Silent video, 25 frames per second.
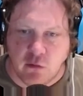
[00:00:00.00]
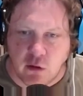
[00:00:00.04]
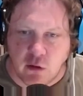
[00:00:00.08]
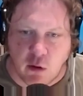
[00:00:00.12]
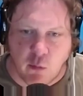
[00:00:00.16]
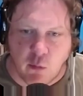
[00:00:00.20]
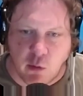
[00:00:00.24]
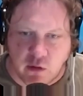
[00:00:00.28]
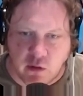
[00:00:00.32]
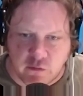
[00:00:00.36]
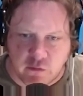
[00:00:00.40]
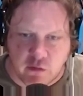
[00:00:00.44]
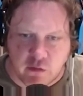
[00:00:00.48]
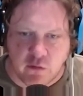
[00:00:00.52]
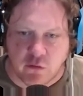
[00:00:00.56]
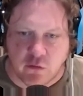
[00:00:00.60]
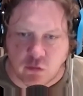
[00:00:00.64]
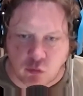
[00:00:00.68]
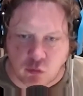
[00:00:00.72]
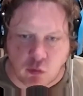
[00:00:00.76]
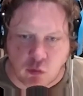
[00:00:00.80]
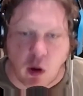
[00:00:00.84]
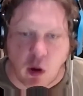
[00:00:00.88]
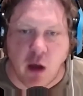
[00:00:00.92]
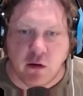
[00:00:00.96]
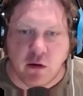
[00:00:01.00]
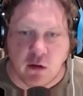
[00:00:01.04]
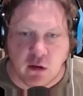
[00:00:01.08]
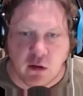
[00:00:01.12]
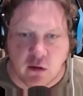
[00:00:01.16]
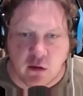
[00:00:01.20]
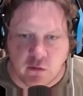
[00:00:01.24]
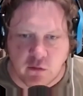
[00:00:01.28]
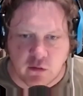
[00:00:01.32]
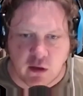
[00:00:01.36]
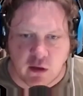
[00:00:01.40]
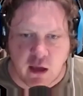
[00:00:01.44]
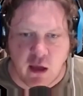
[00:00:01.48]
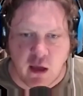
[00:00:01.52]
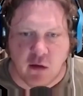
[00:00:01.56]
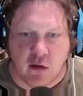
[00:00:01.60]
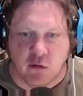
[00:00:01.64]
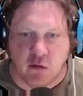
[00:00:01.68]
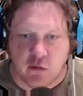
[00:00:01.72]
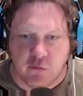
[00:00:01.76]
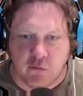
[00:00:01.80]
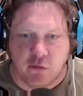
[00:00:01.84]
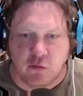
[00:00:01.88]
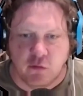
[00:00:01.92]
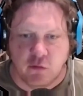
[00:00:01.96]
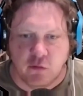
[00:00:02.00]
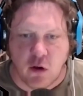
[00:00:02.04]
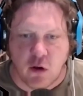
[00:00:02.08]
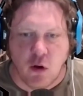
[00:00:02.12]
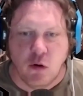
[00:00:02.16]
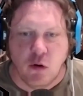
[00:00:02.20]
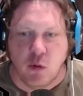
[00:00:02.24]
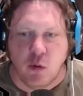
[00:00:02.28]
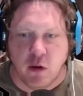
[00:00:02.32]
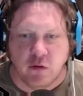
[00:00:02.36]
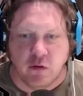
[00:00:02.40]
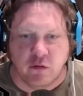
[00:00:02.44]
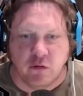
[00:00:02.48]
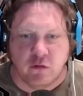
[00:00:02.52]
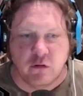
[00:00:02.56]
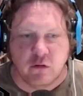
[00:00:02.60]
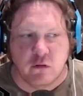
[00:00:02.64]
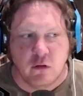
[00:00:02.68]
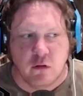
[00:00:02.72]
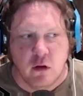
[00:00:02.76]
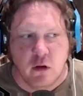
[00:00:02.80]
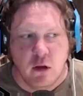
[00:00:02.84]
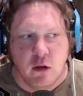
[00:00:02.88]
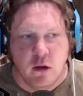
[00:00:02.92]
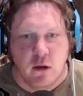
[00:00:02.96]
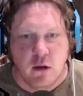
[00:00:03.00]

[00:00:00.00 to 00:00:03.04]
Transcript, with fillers: You know, when Caesar's writing his account of his conquests,